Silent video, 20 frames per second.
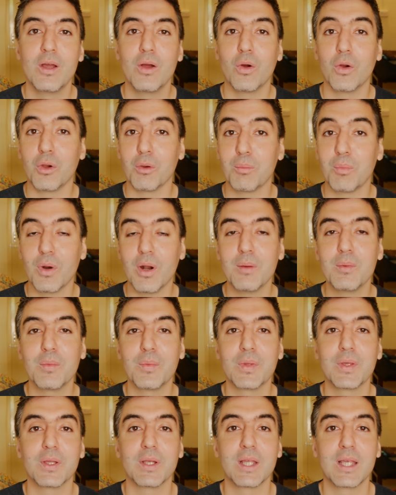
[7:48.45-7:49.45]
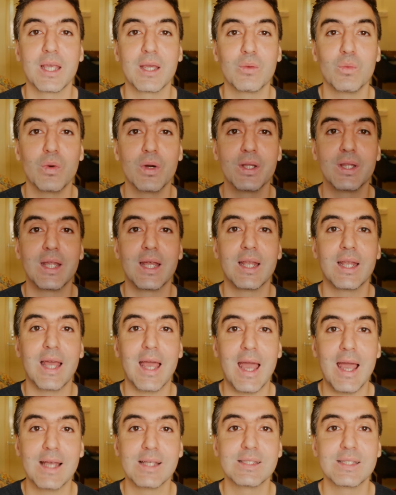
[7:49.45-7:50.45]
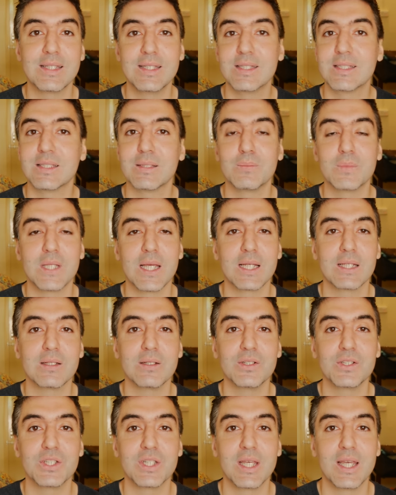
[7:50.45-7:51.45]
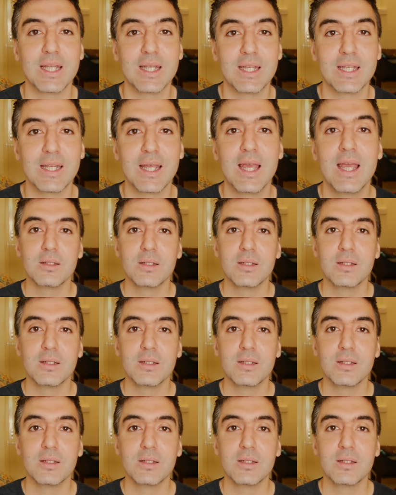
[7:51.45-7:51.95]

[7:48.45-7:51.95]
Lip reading: or you're probably going to get one that has eSIM technology in it.